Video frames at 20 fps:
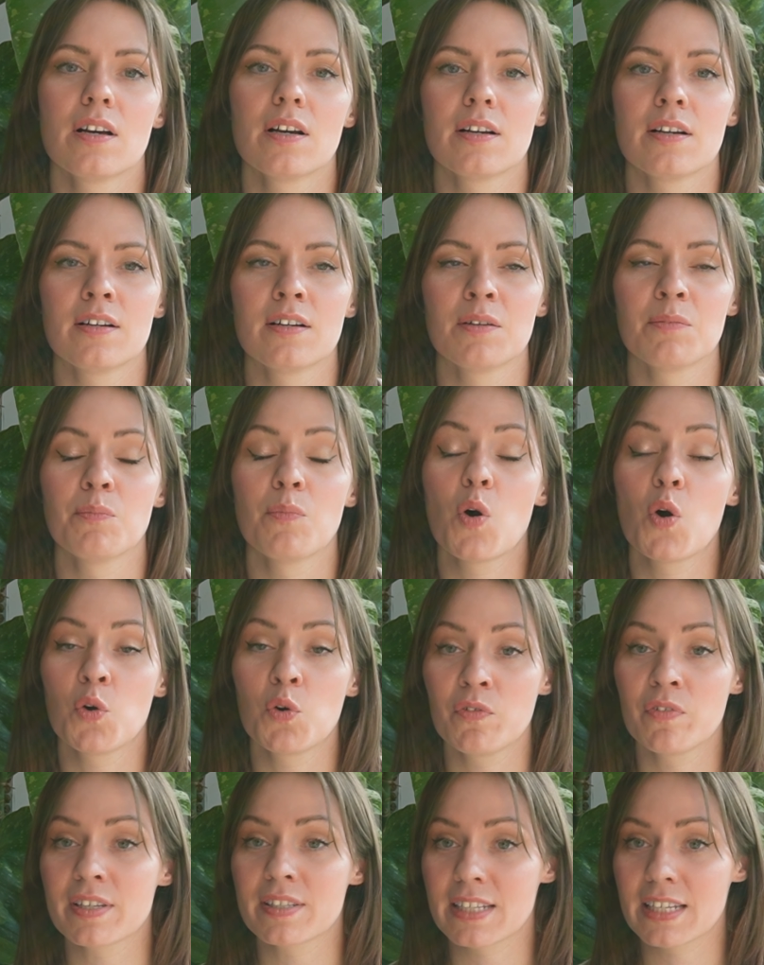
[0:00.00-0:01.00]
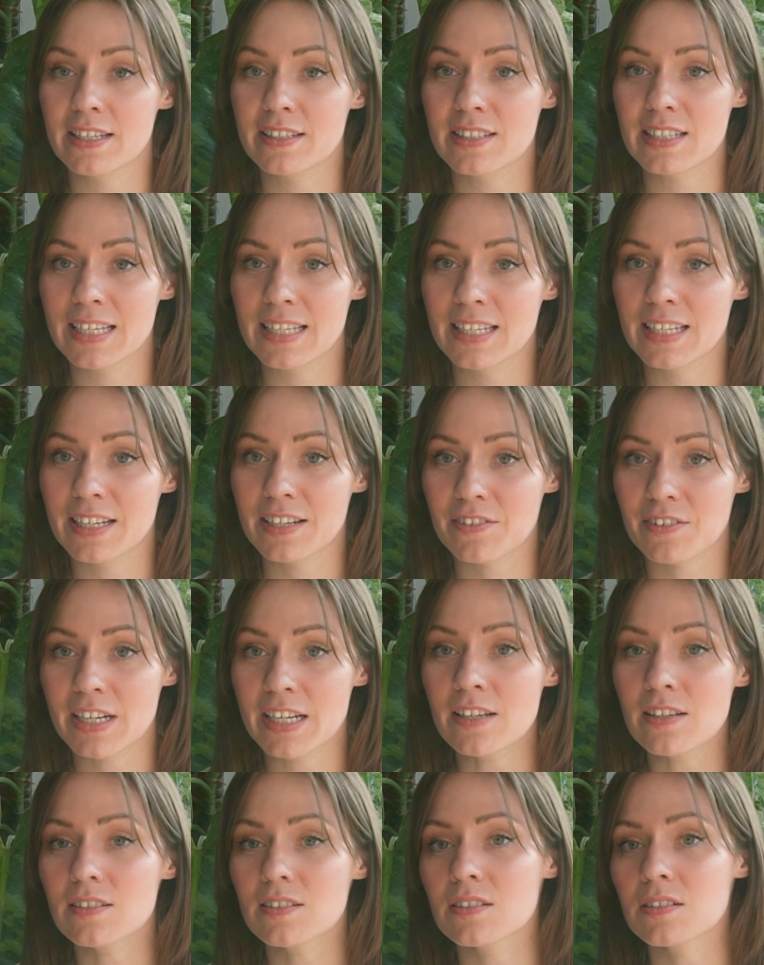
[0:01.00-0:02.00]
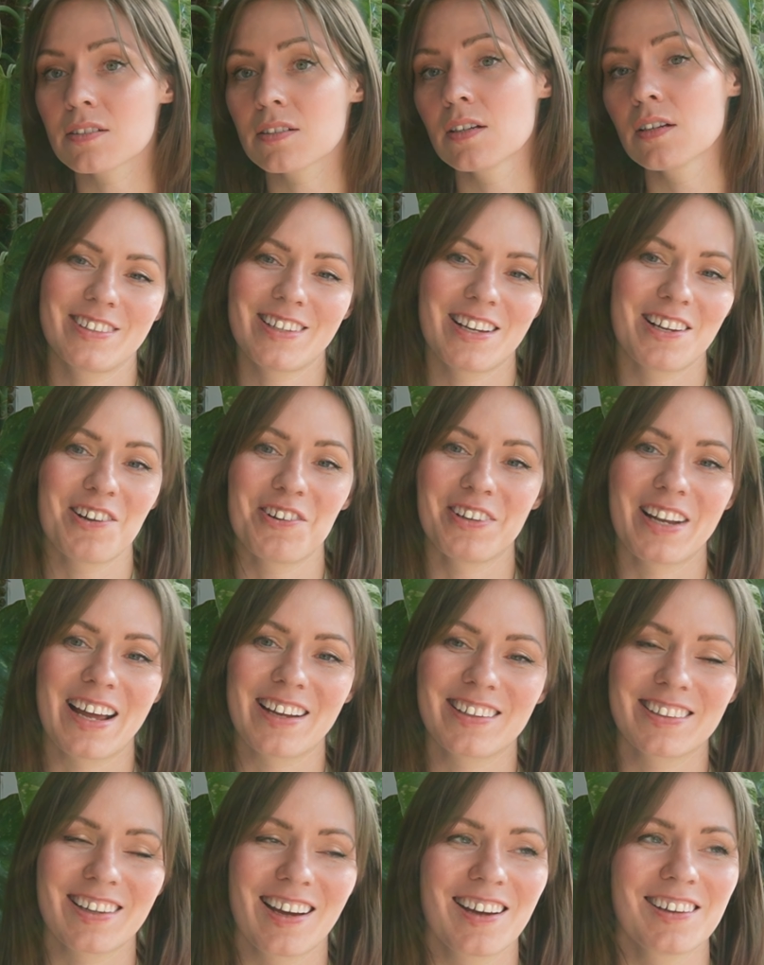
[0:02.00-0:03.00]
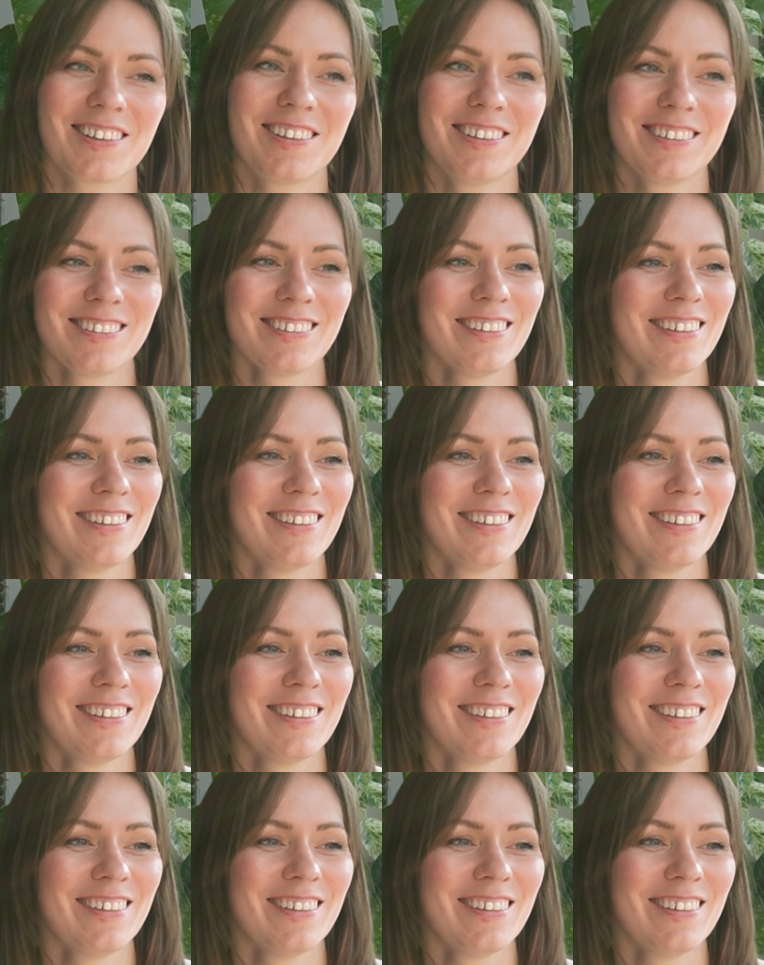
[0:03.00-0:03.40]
over 16 degrees. They don't like that.